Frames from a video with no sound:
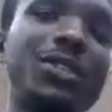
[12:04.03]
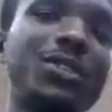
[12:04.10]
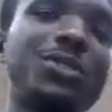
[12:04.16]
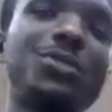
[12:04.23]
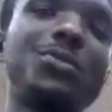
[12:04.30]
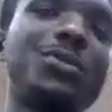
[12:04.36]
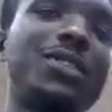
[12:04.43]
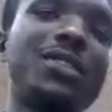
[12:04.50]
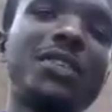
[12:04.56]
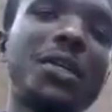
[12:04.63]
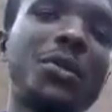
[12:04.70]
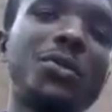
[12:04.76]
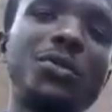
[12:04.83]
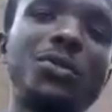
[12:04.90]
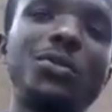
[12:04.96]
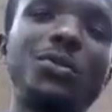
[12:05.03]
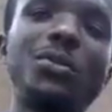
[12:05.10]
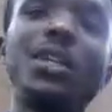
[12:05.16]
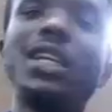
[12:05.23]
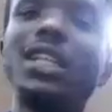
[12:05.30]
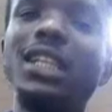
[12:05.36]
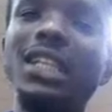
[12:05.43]
just do whatever you want to do.
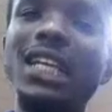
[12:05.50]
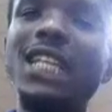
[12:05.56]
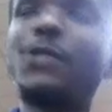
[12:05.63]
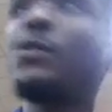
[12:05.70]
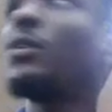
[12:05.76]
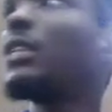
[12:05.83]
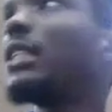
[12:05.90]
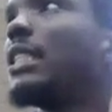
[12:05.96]
And last but not the